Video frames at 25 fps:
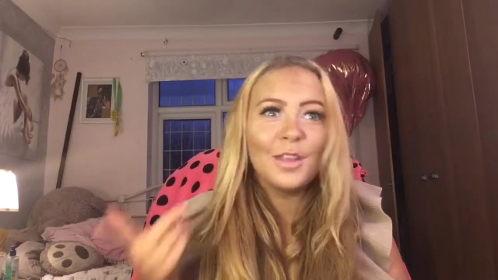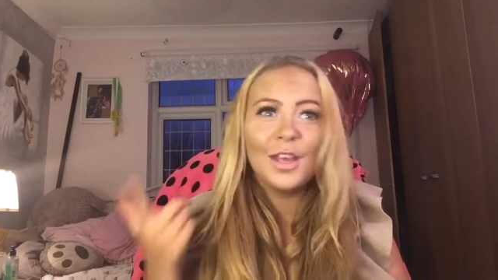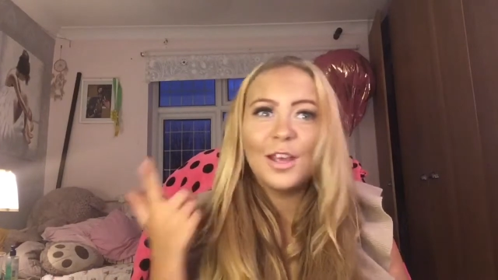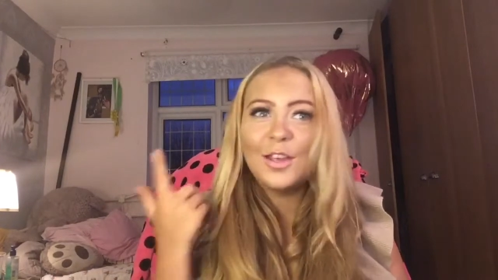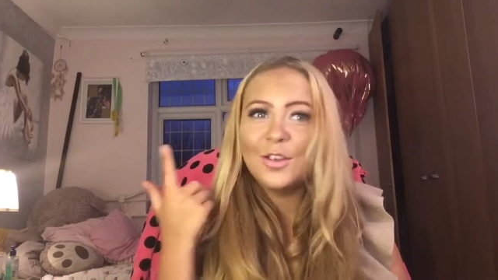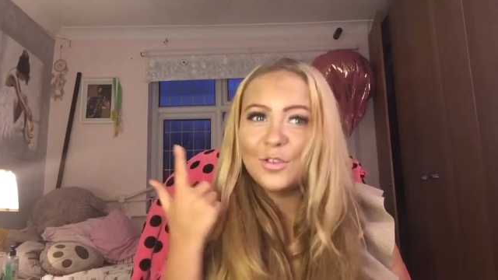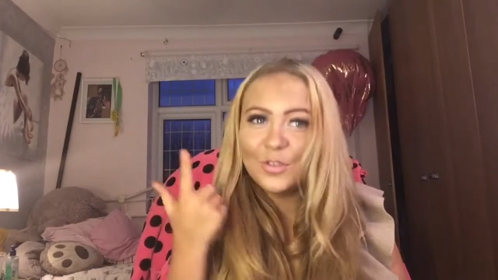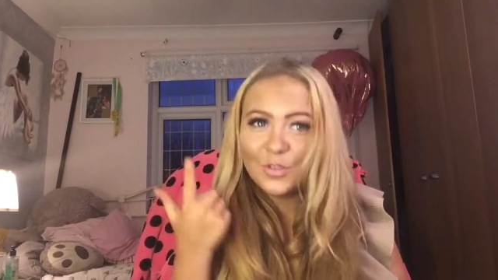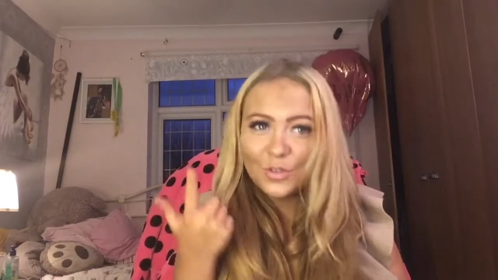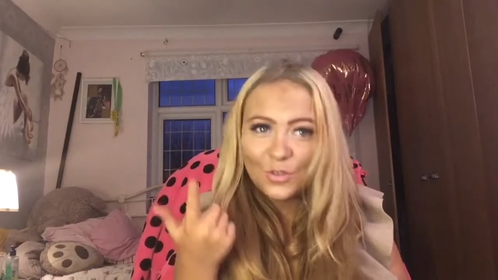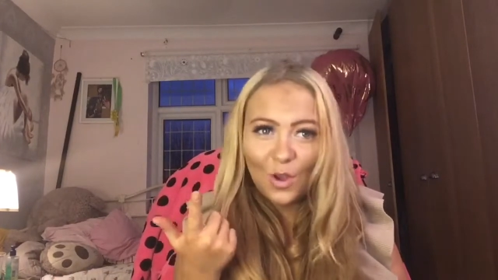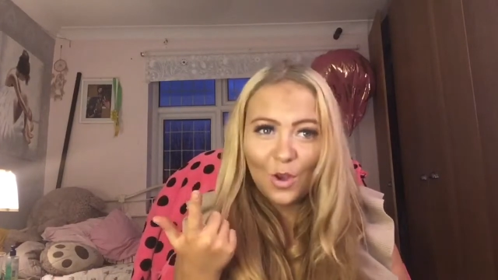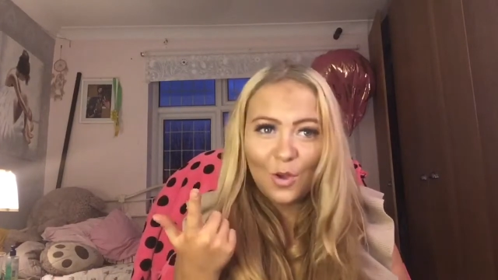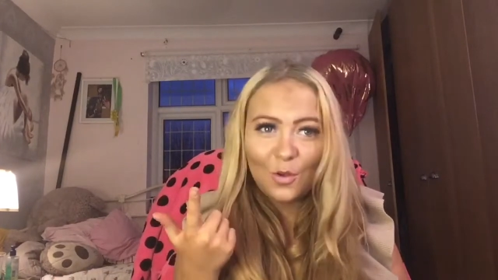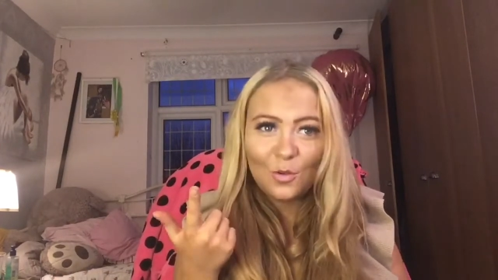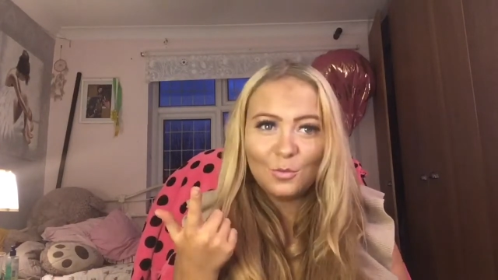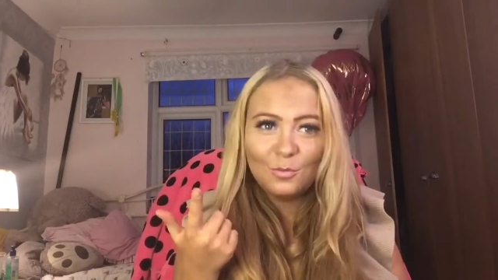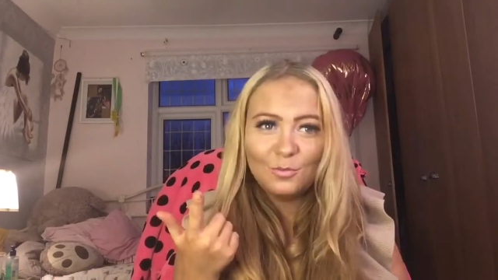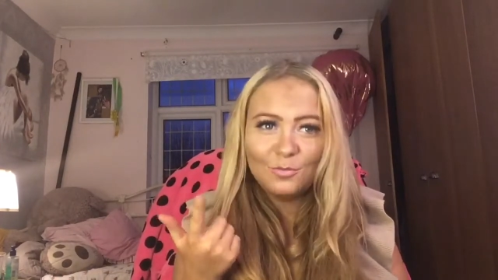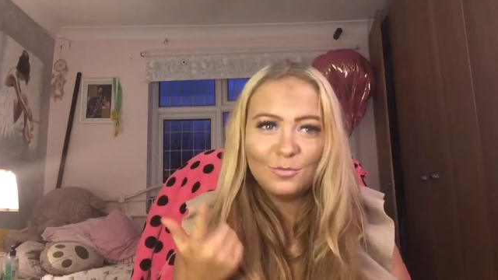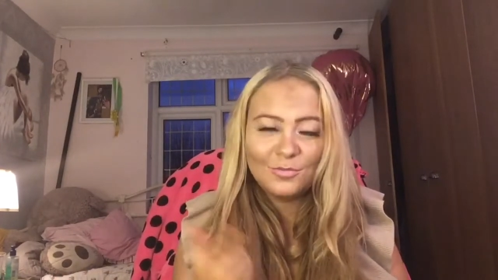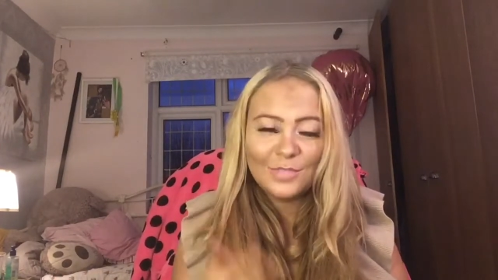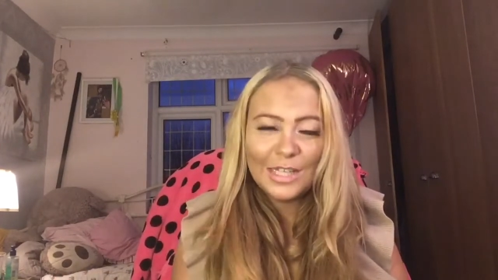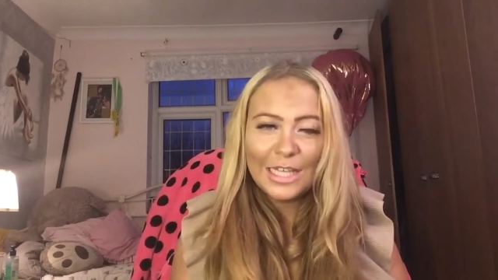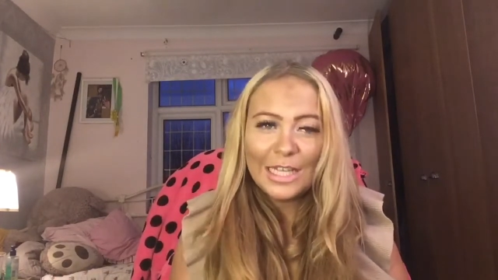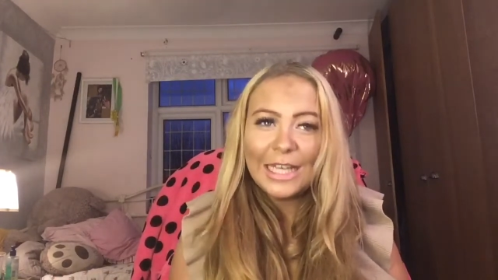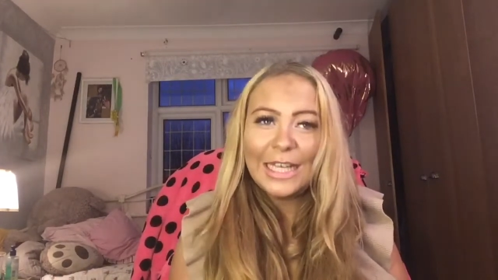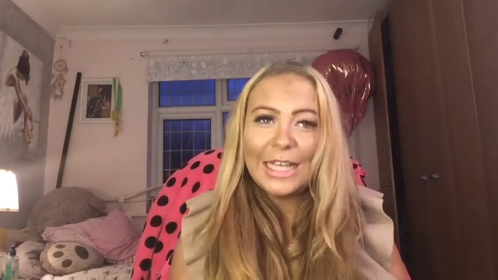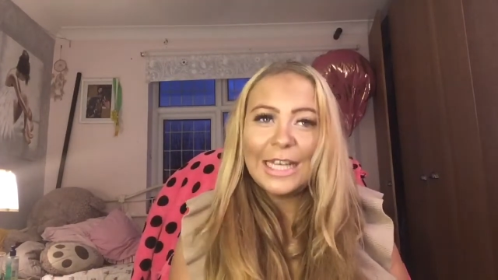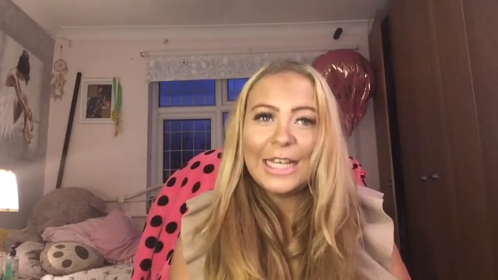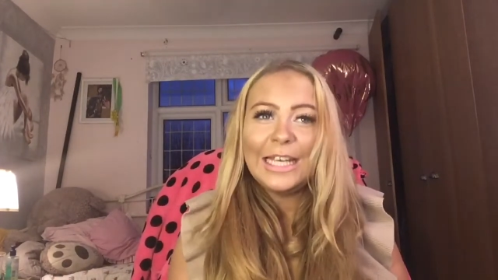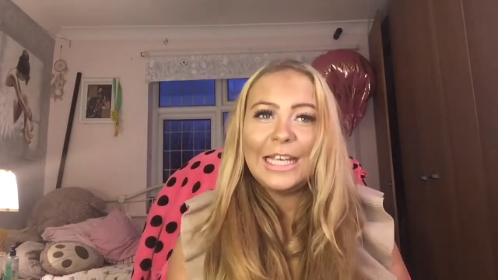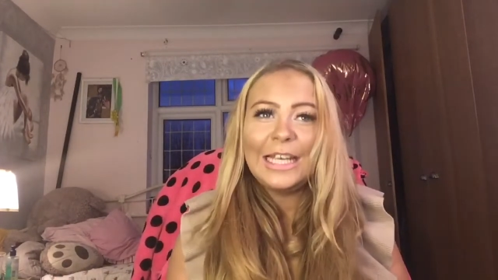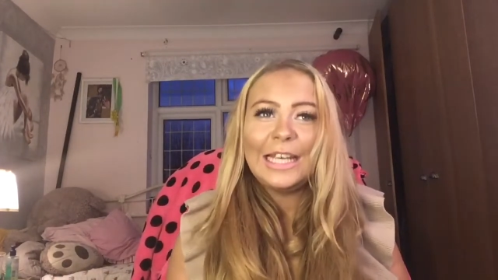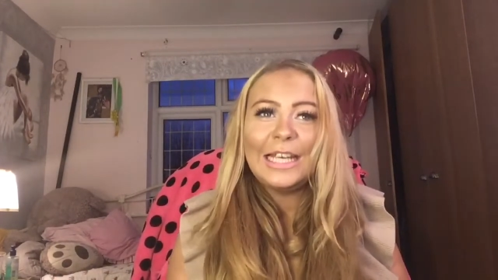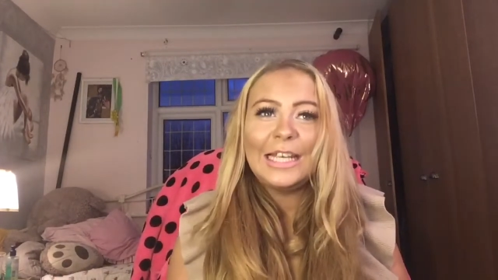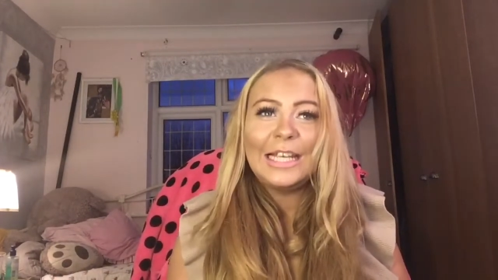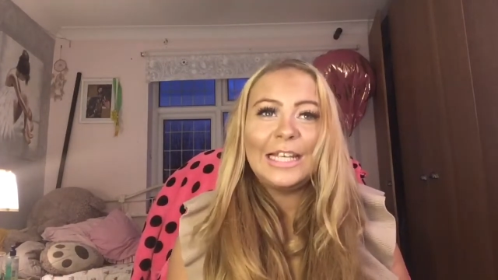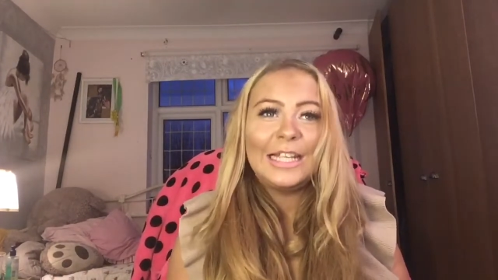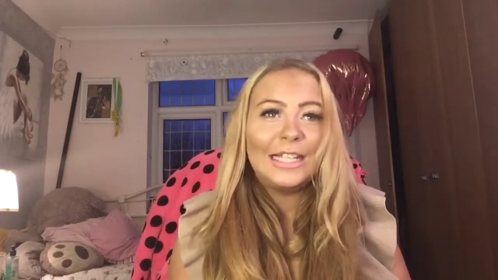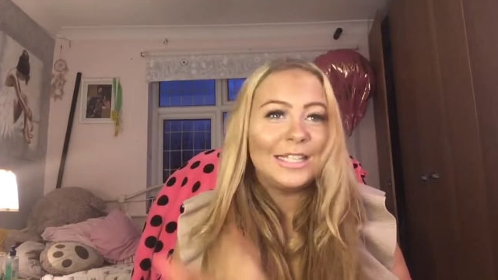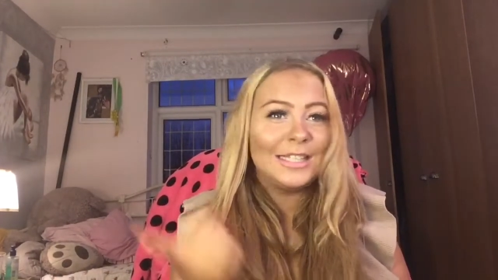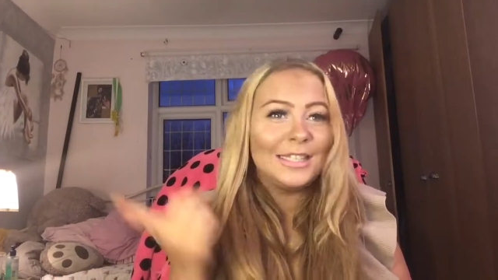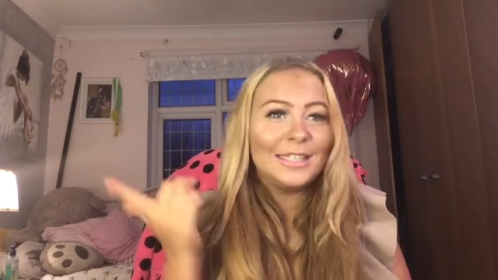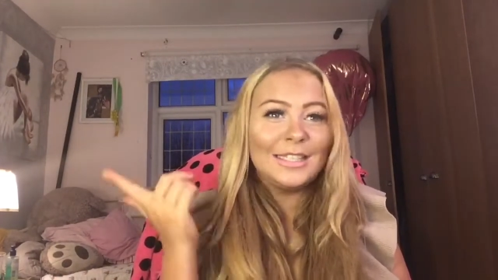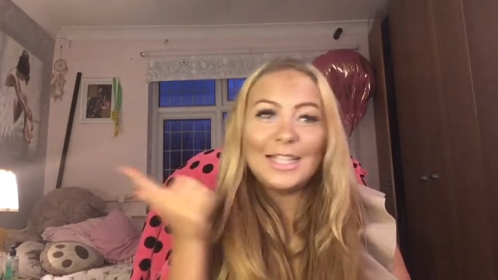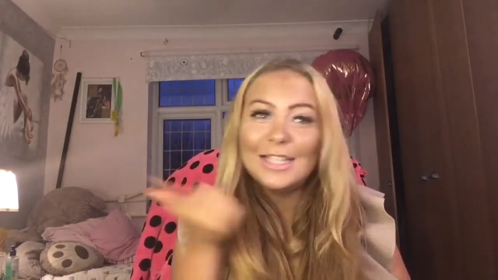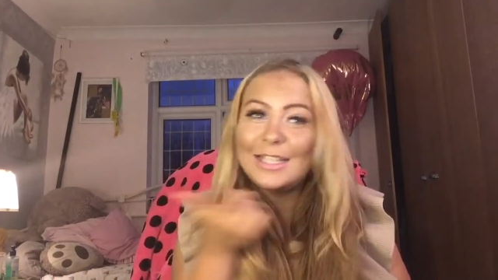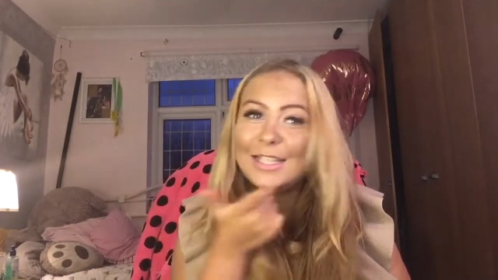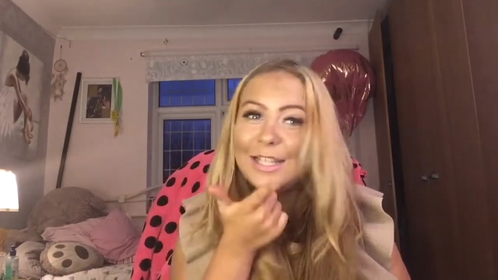So
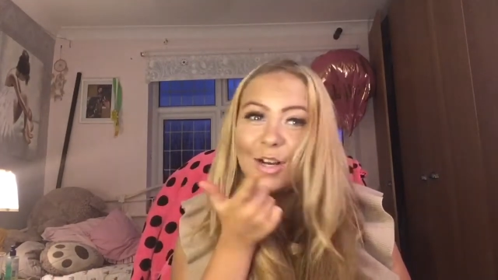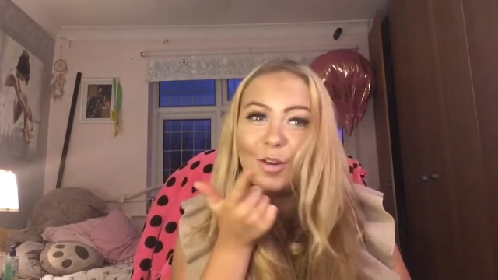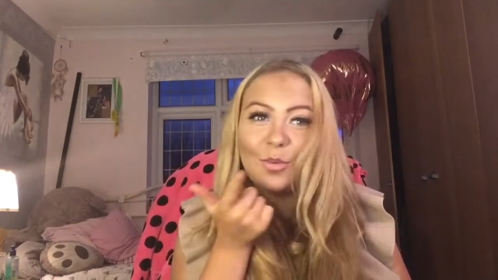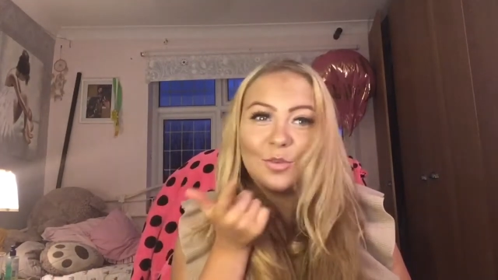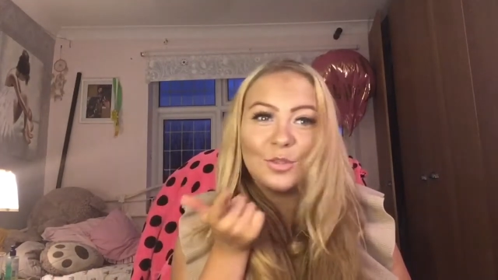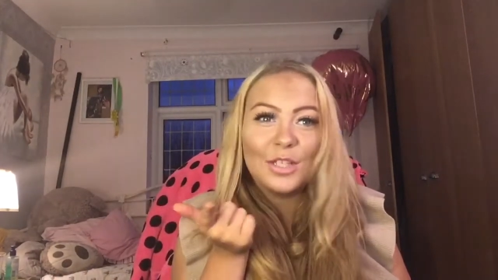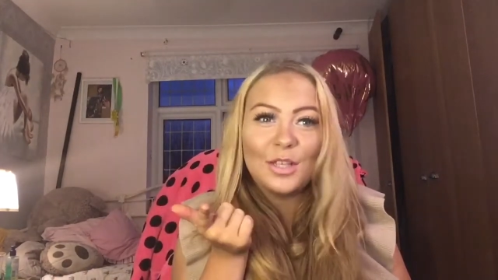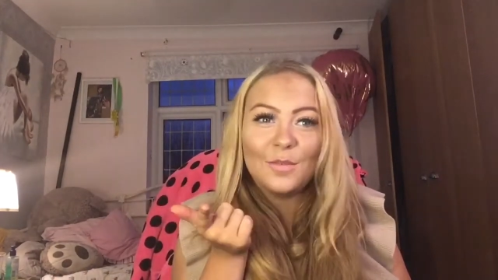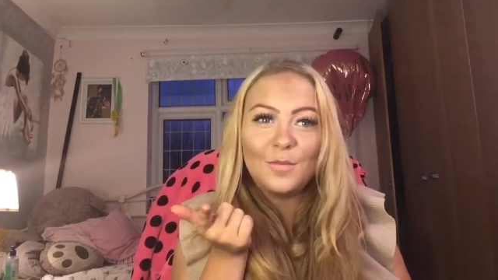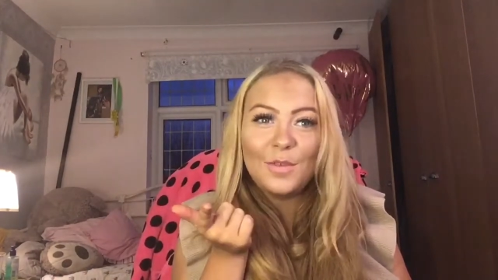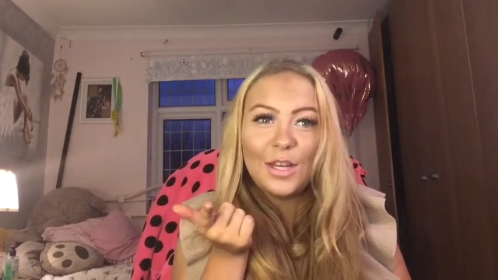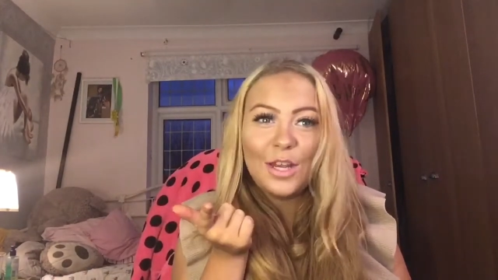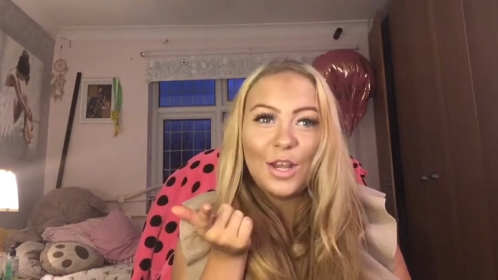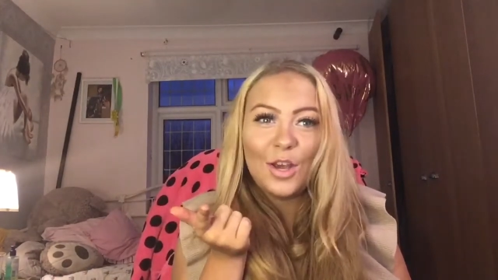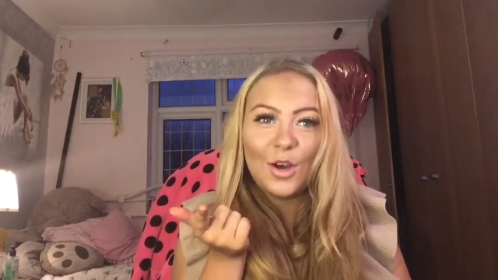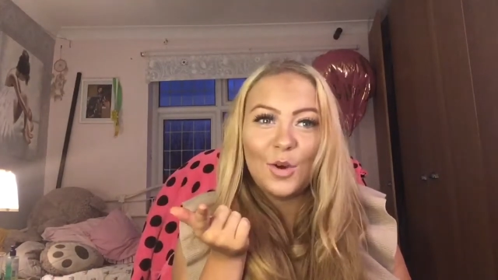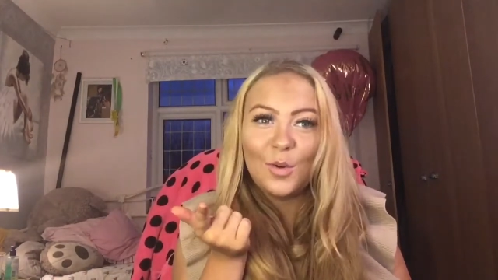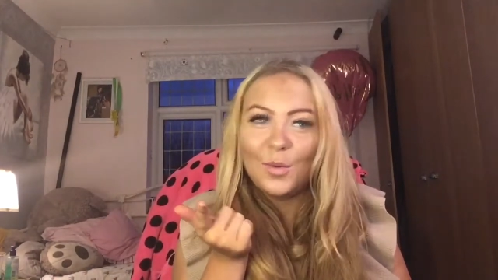let's get on to the video.